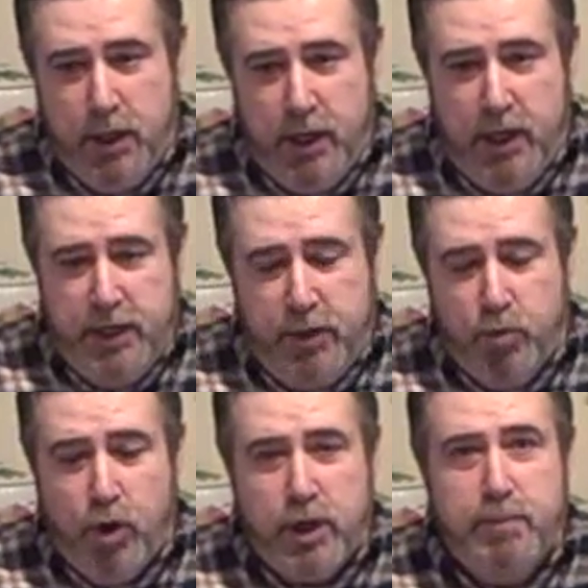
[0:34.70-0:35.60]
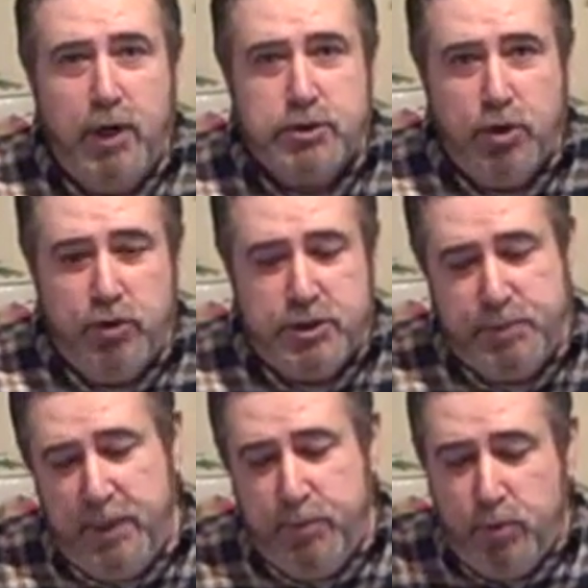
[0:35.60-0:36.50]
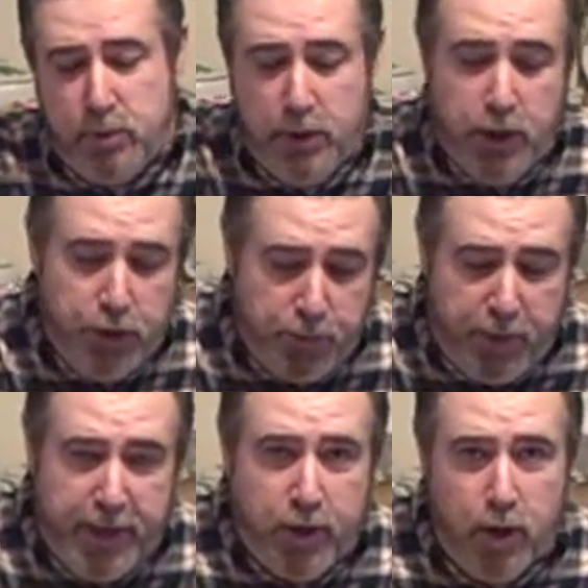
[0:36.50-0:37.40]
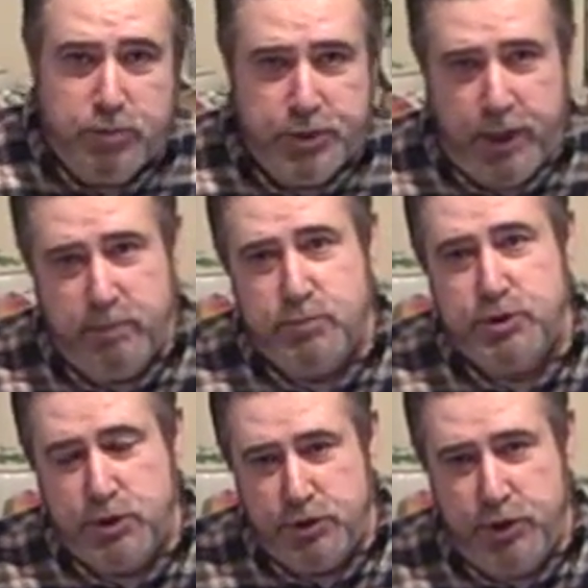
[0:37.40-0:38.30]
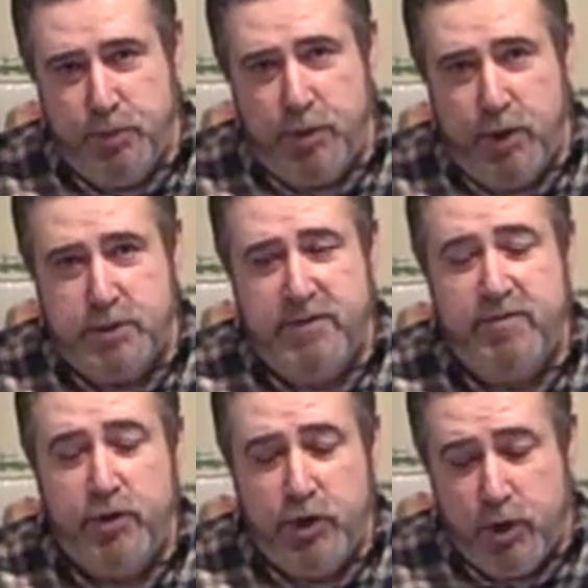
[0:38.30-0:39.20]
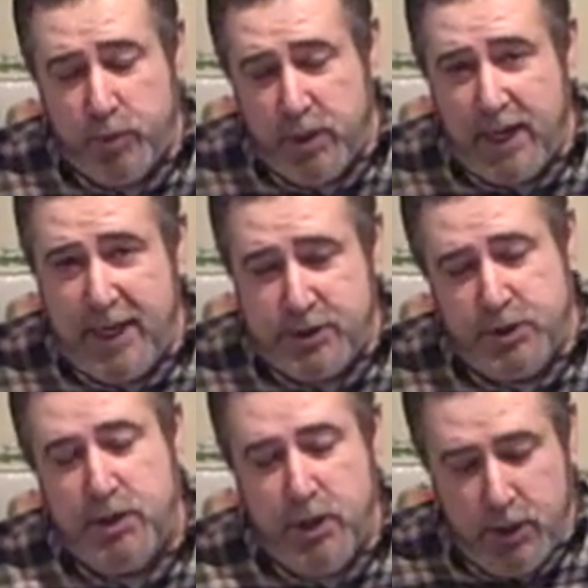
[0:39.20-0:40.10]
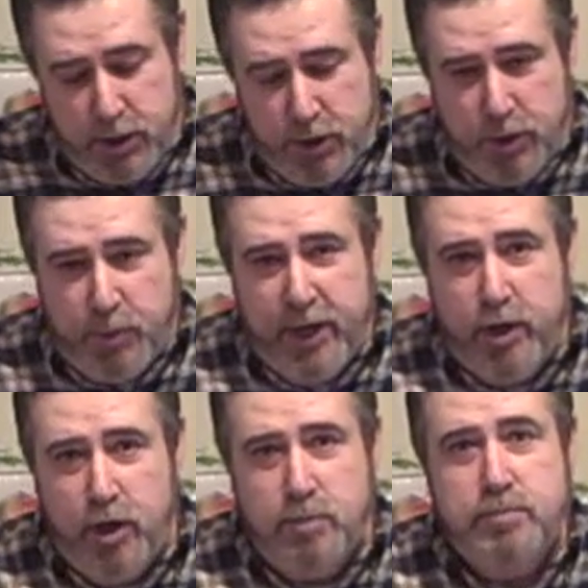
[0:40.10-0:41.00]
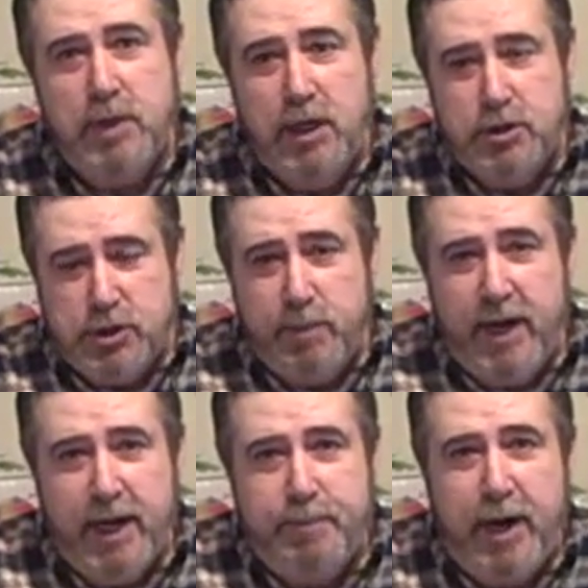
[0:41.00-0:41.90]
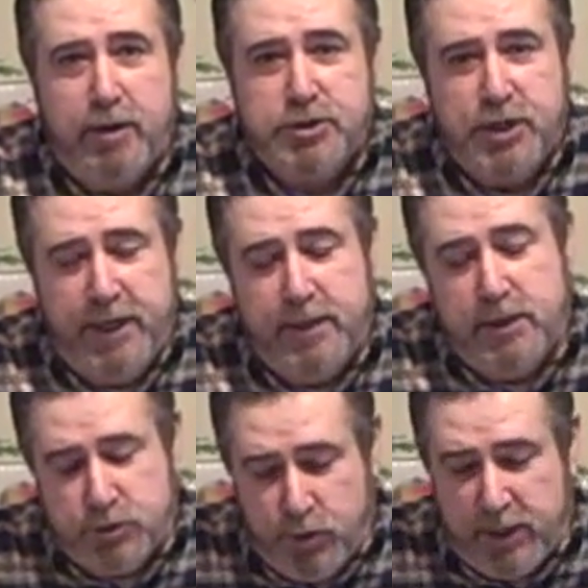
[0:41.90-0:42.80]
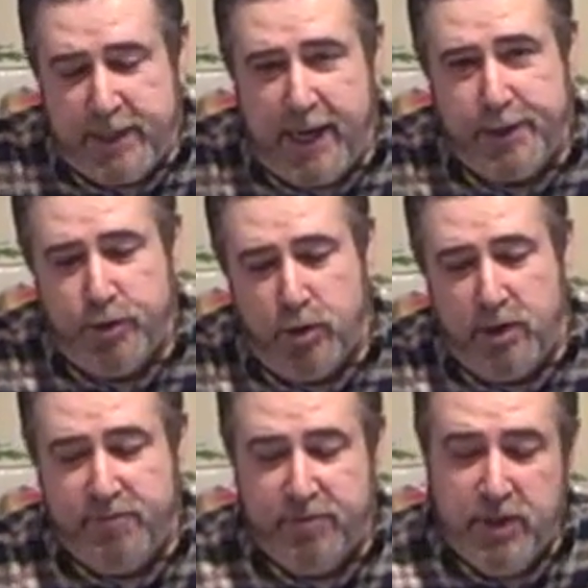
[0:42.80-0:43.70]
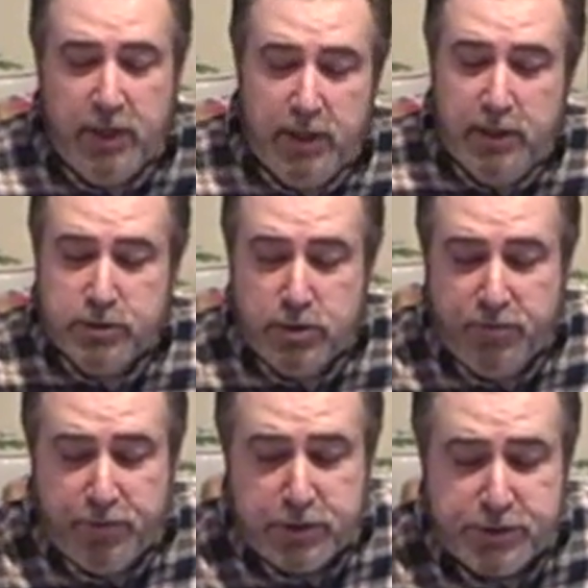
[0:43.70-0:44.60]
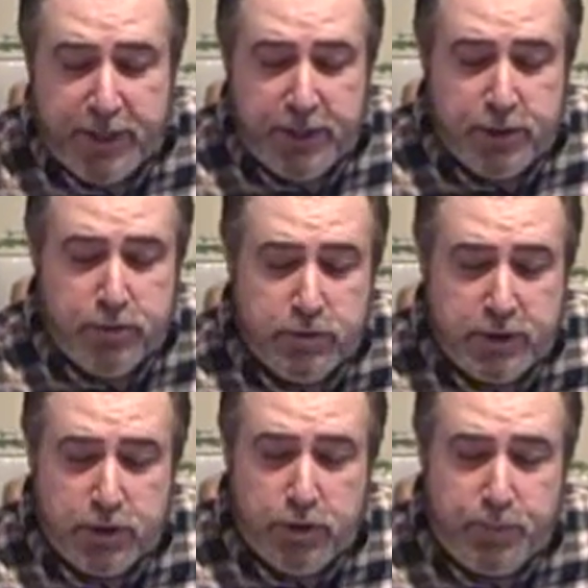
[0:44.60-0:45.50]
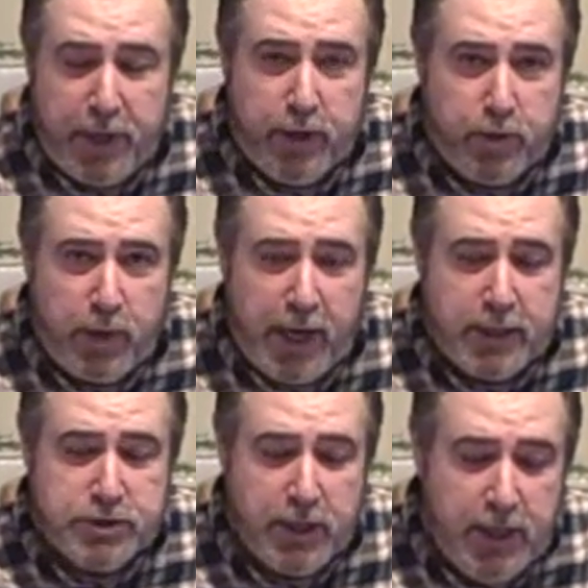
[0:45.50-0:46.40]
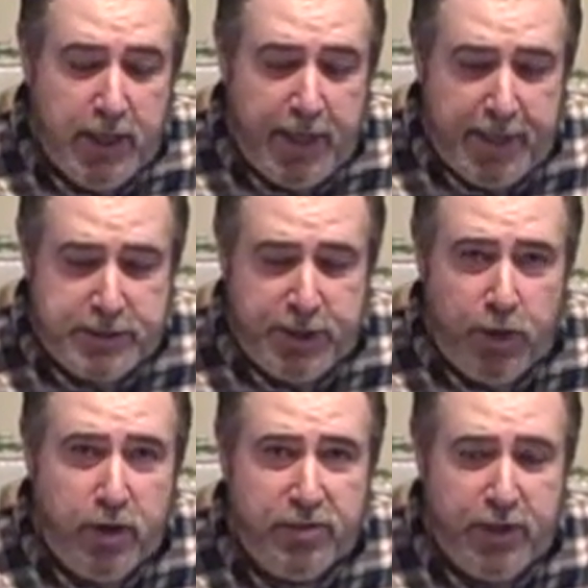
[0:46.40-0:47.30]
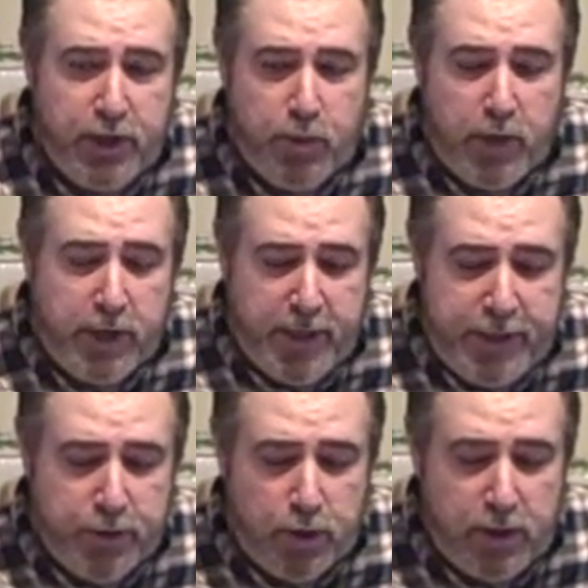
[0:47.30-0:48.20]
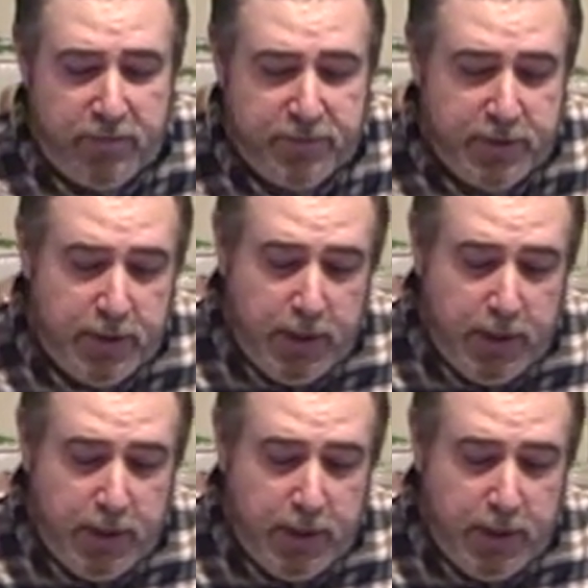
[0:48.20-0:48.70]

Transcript: and you're walking amongst all these people, you're bringing home germs to your birds. Even though you don't realize it, you're bringing home some kind of parasite is going to attack your loft. So the first thing you do, get a good pair of Crocs, and that's the only thing you wear in your loft.